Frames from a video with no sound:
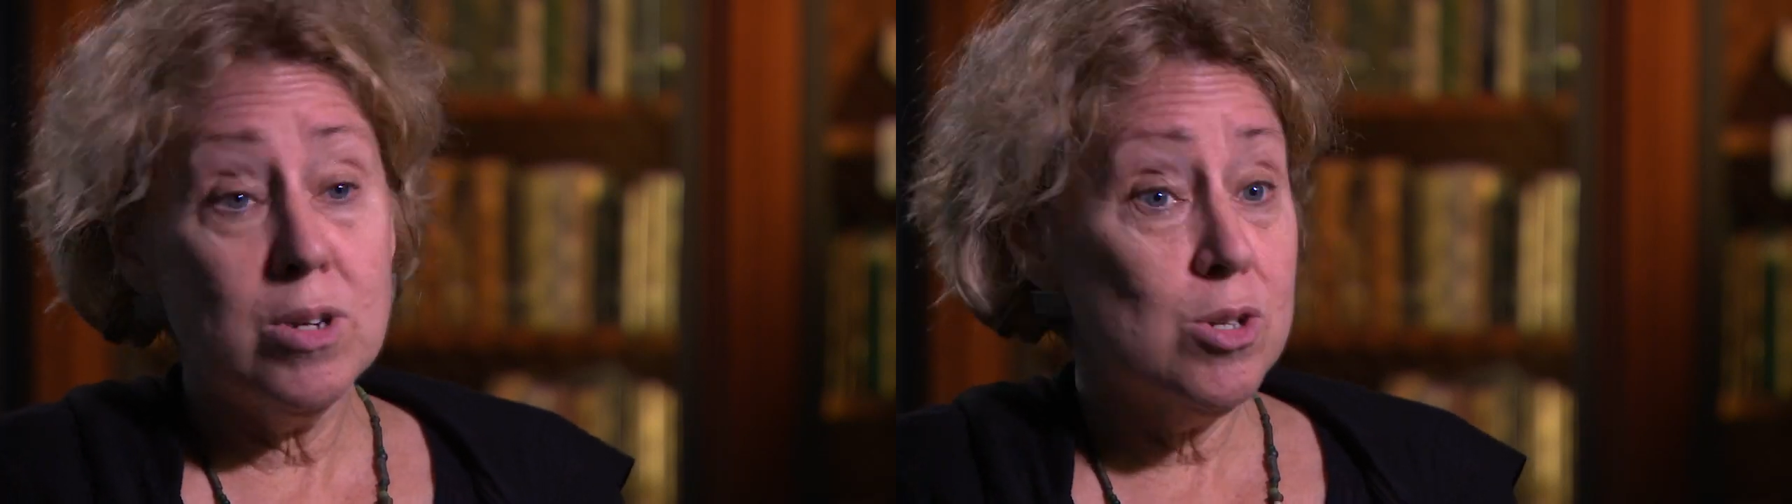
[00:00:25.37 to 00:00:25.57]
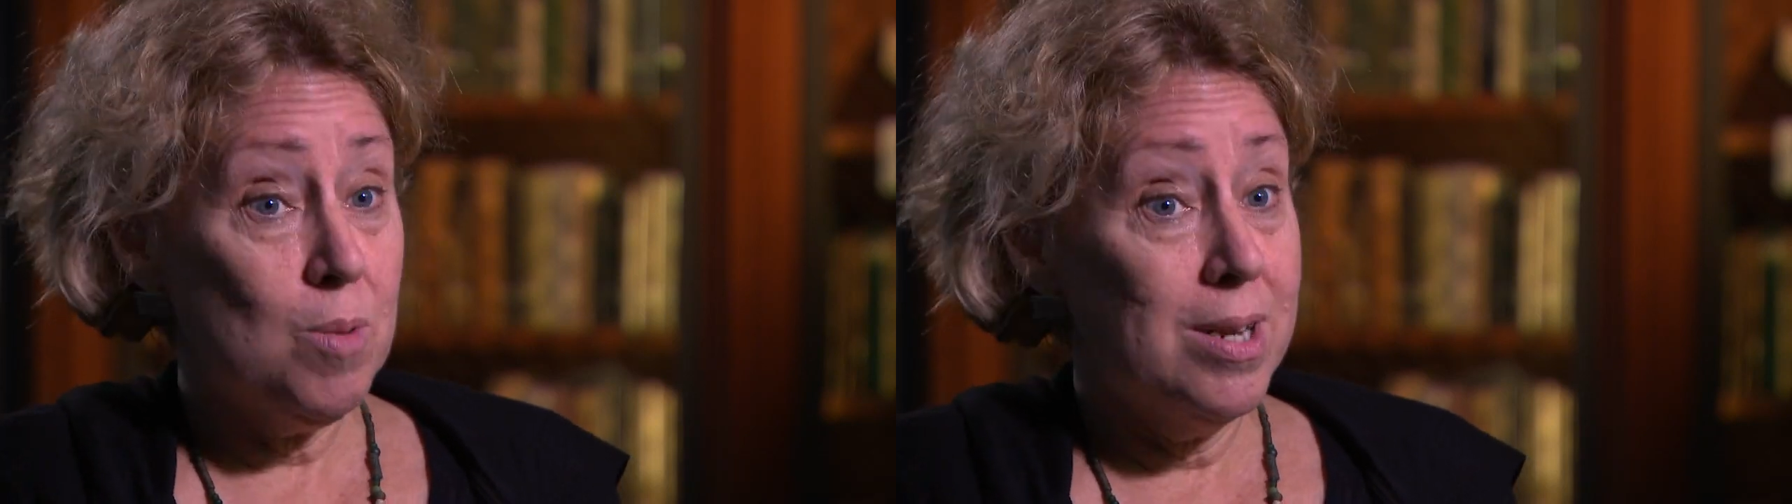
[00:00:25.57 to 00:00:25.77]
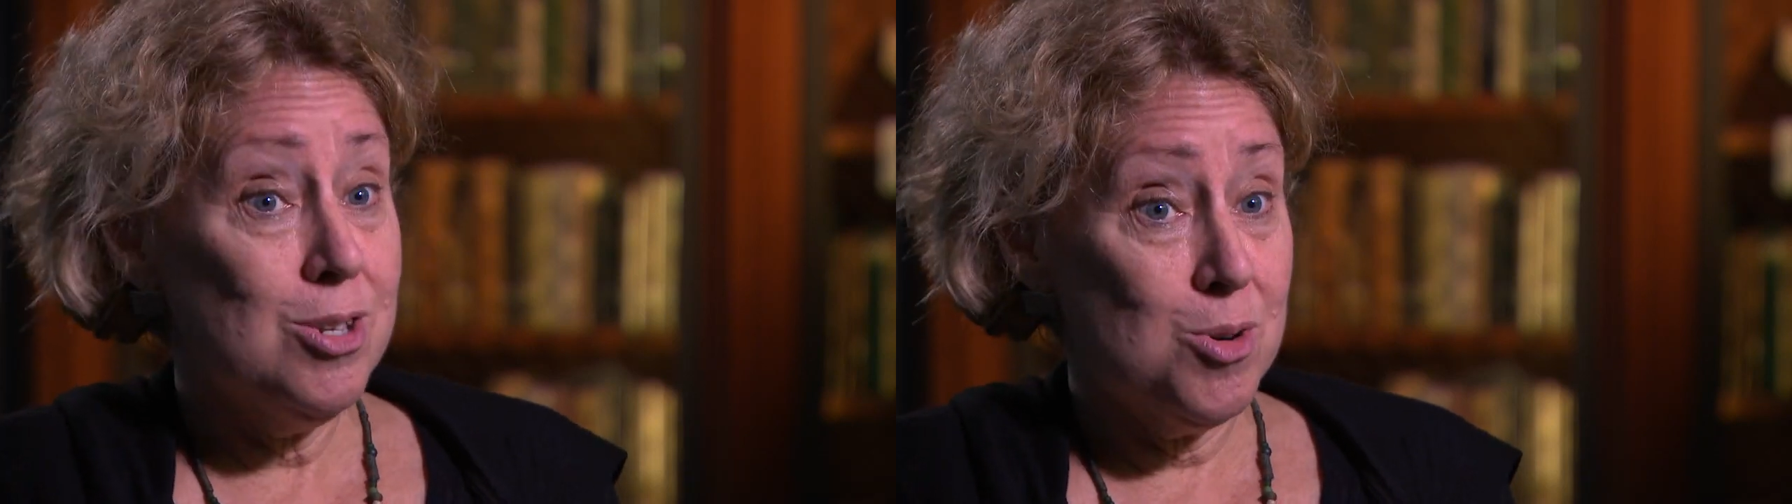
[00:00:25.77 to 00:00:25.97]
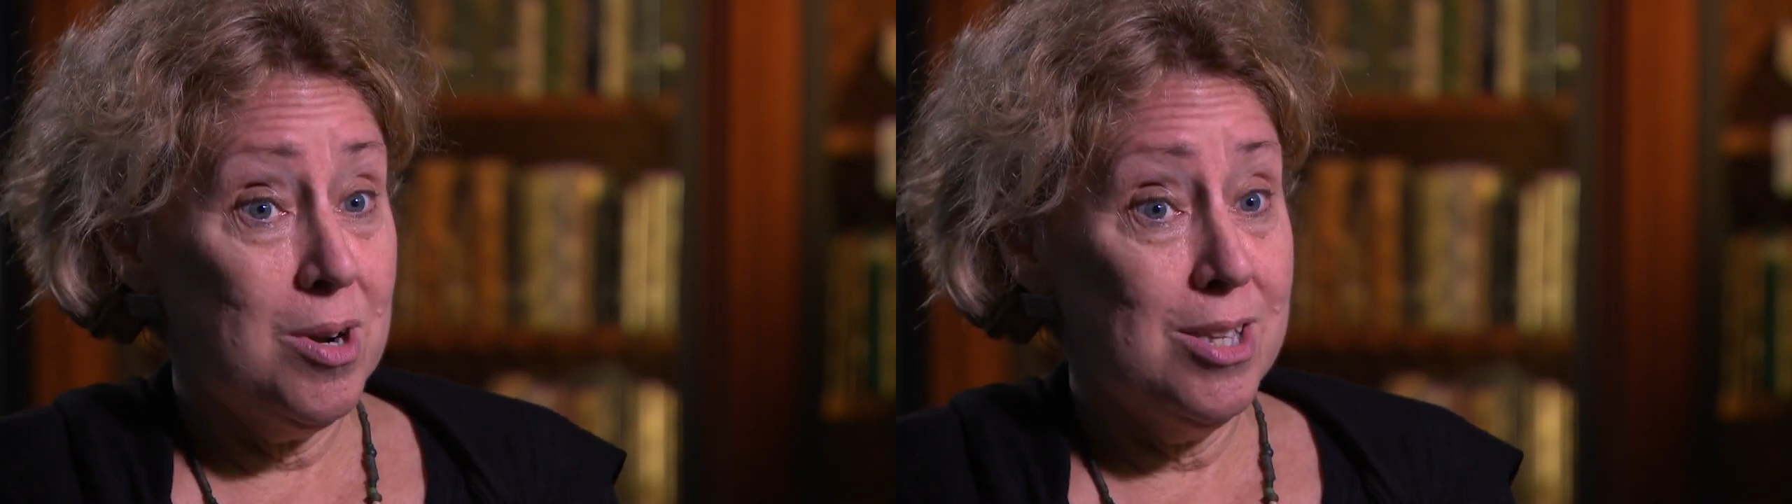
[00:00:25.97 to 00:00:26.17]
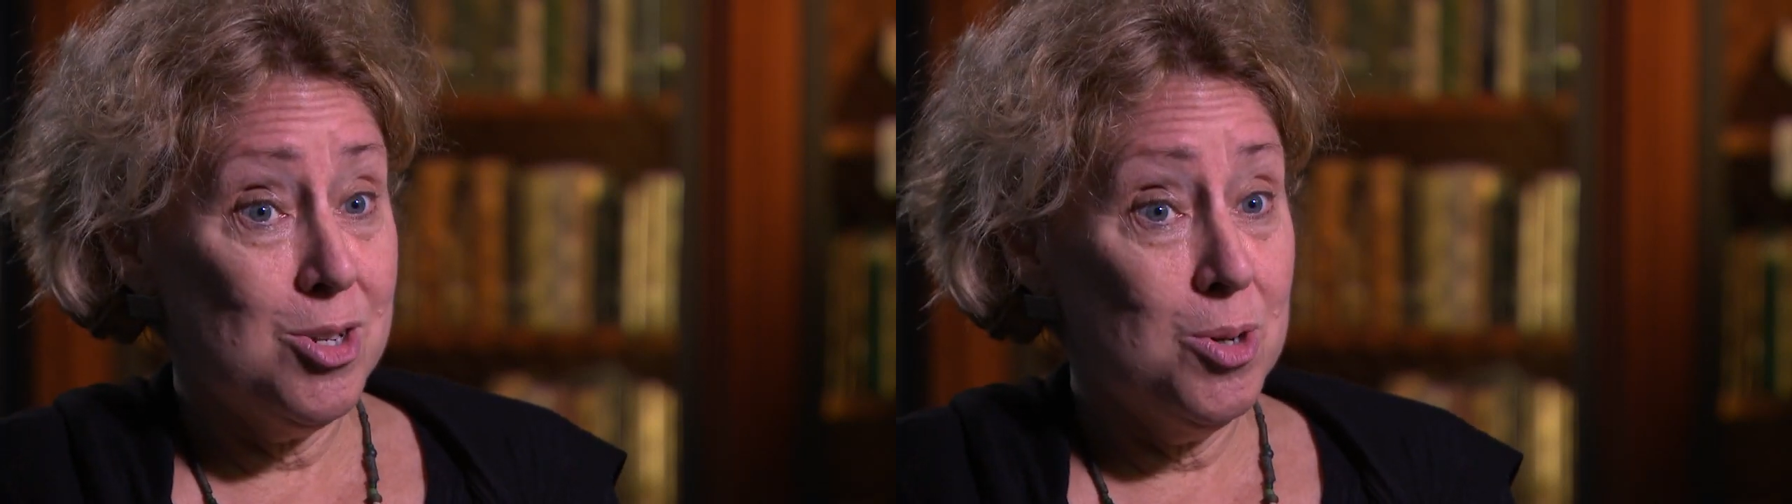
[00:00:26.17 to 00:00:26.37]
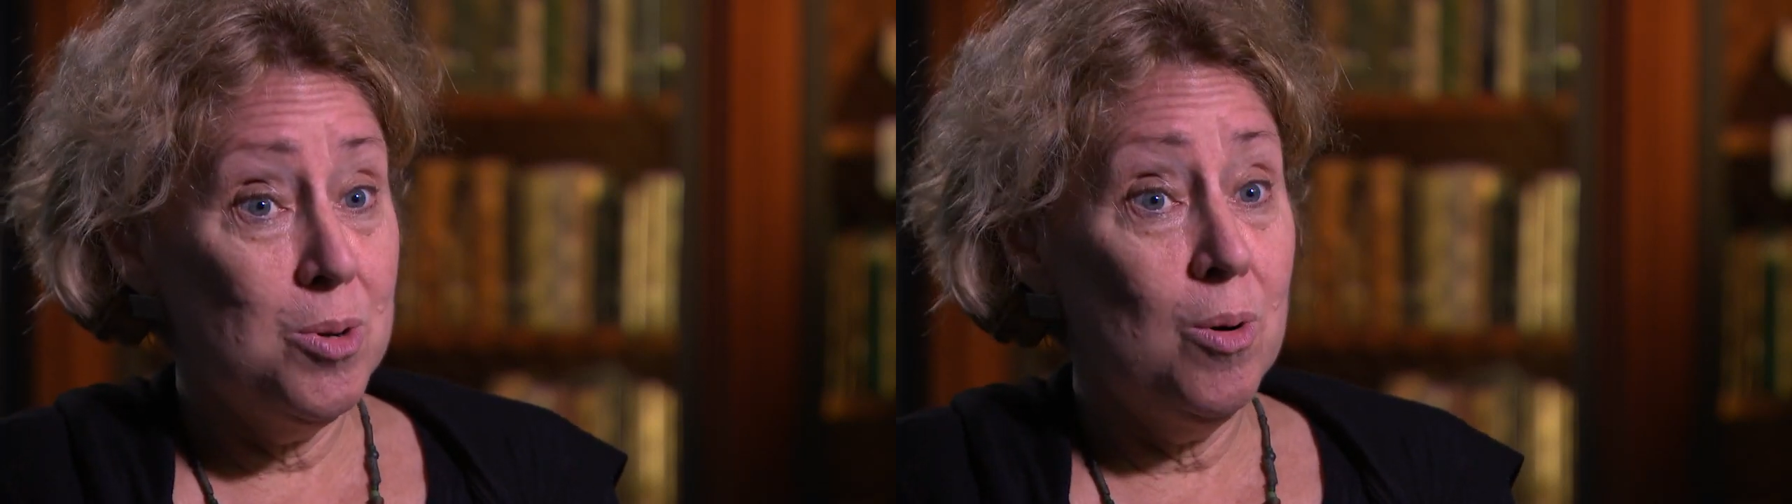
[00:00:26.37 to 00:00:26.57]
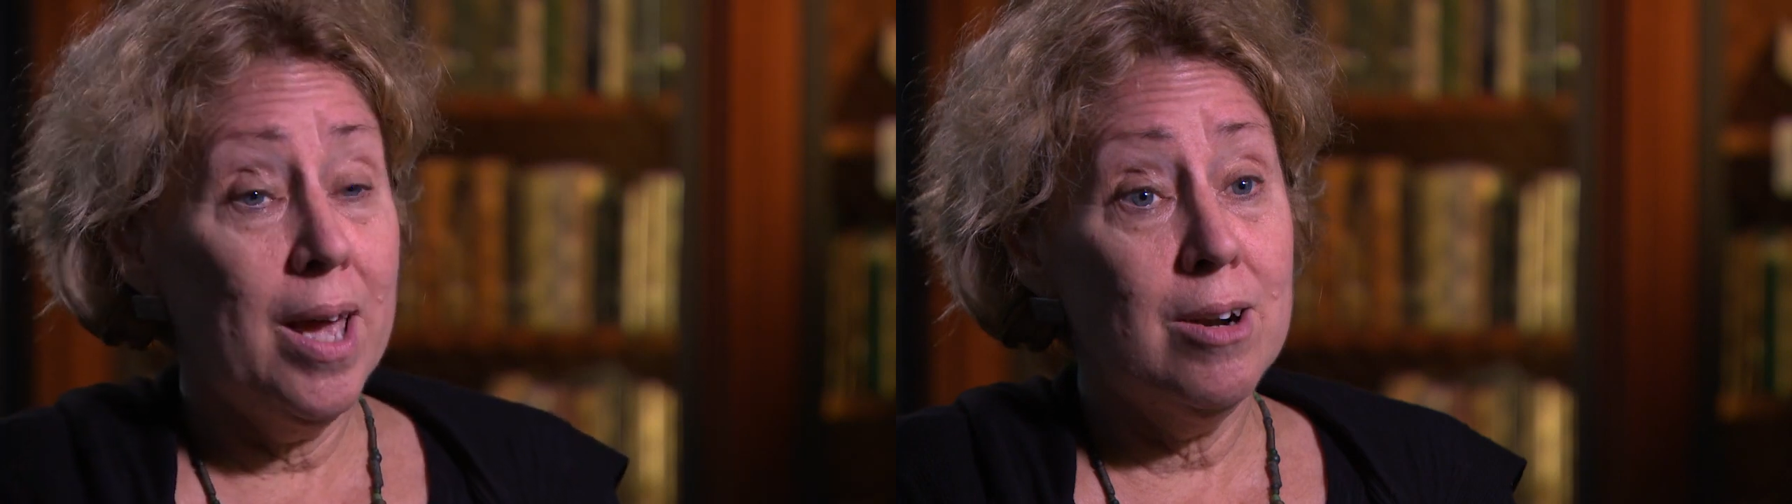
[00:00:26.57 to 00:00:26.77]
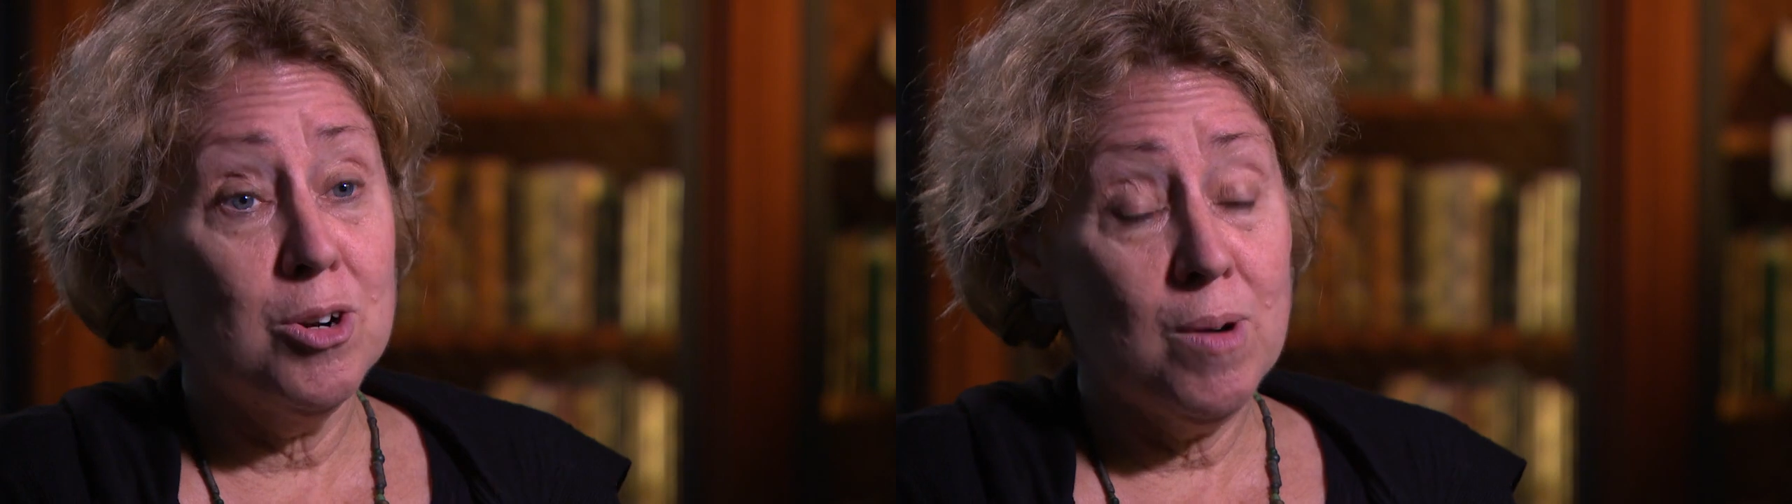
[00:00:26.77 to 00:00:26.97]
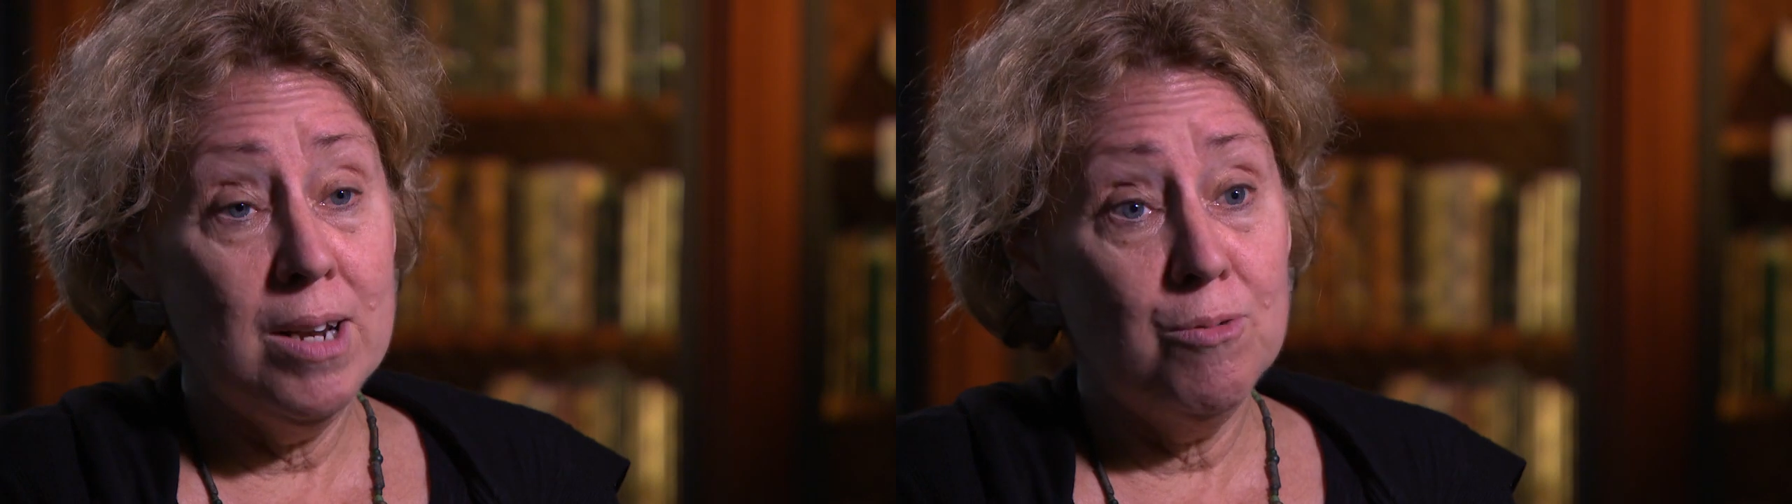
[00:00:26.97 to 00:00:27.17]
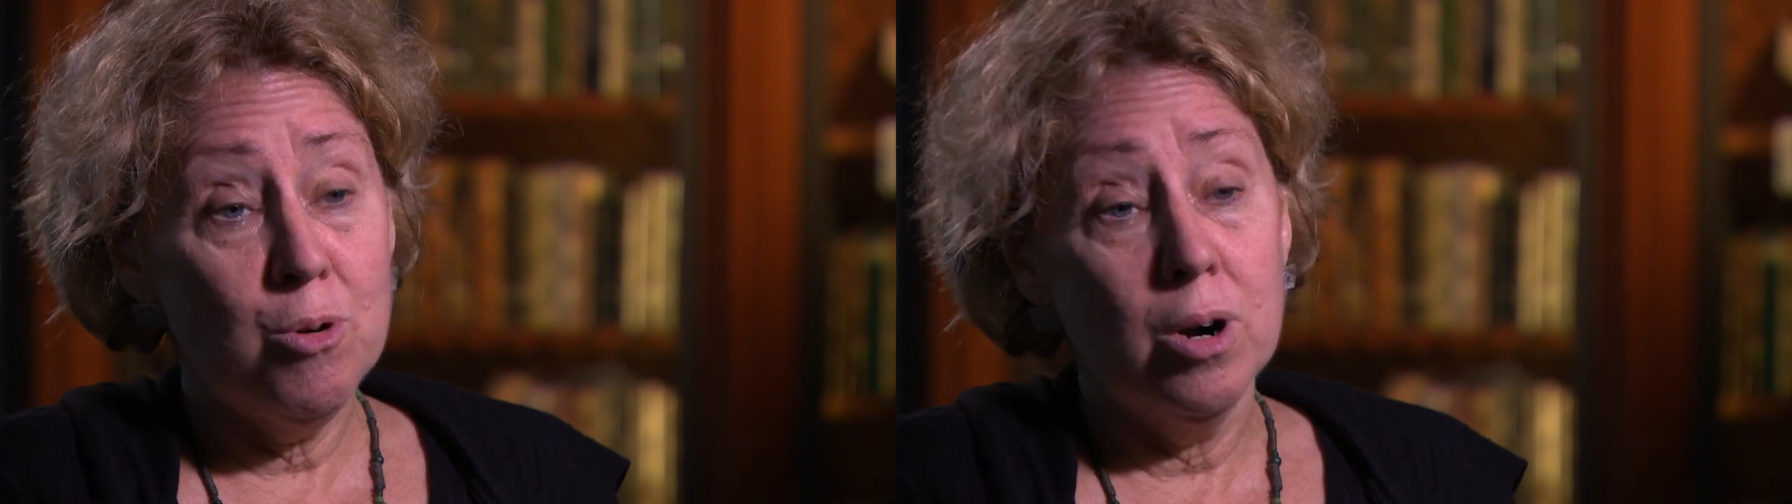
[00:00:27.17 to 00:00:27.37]
which is what historians do and are
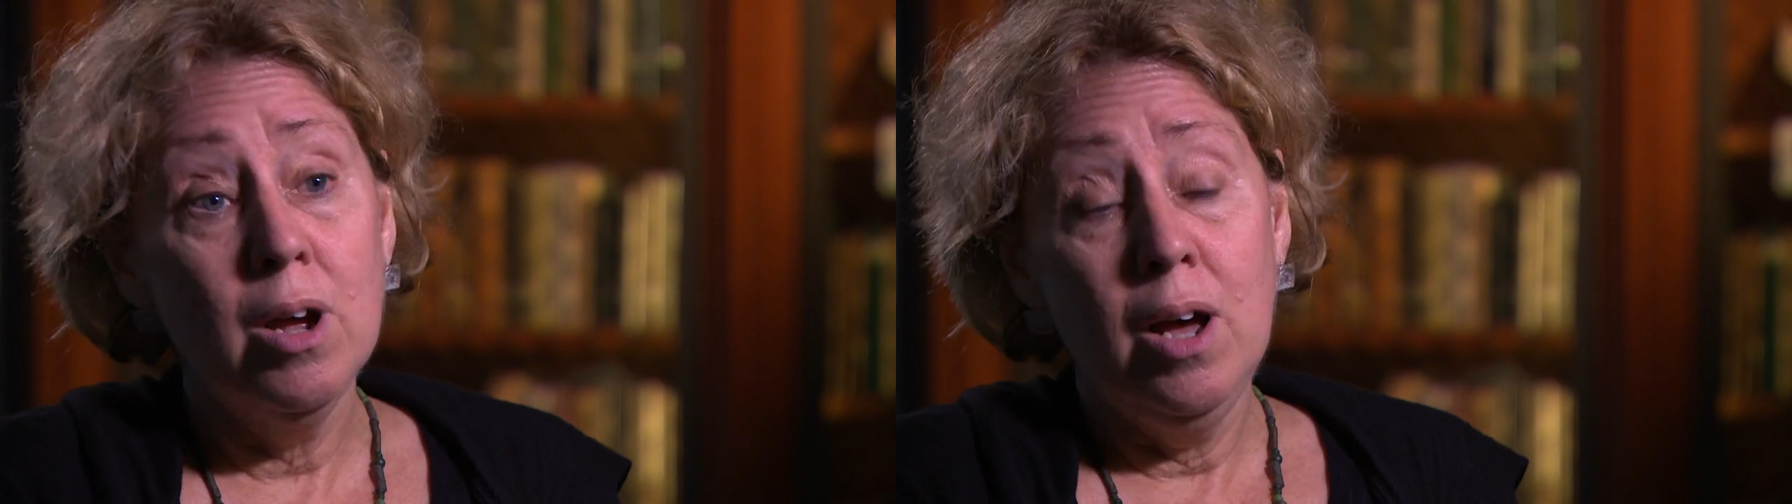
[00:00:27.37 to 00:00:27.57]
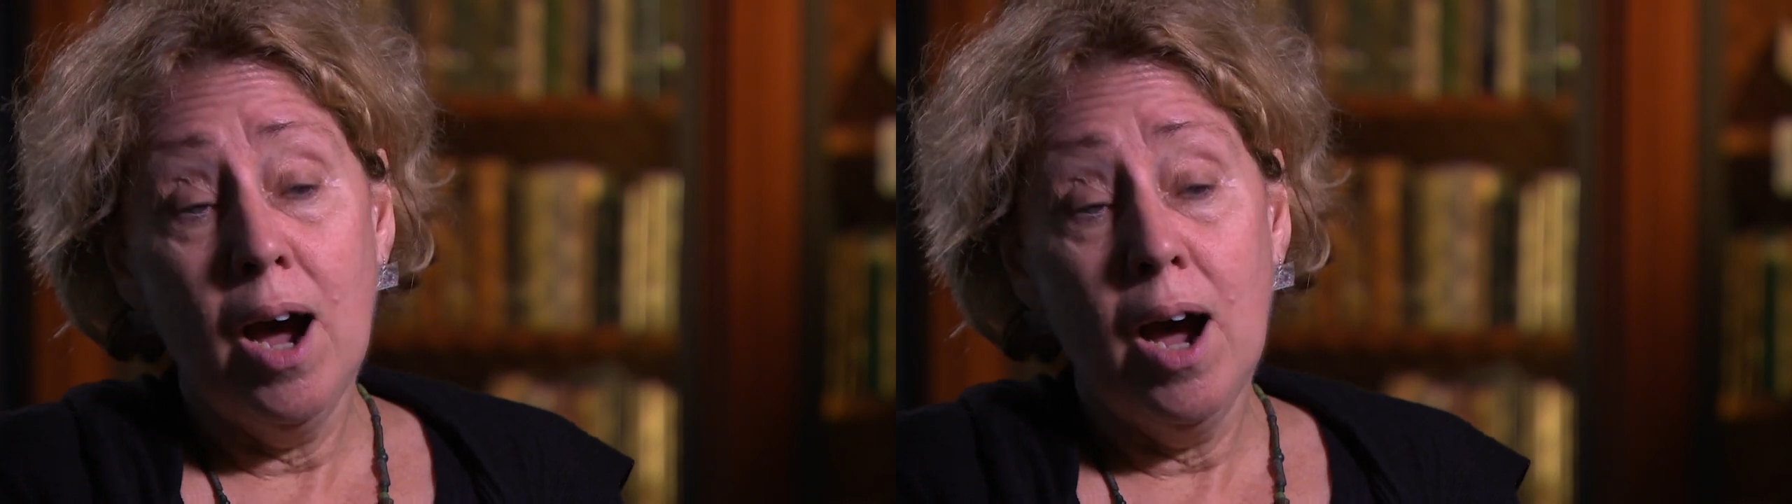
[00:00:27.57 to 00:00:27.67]
trained for,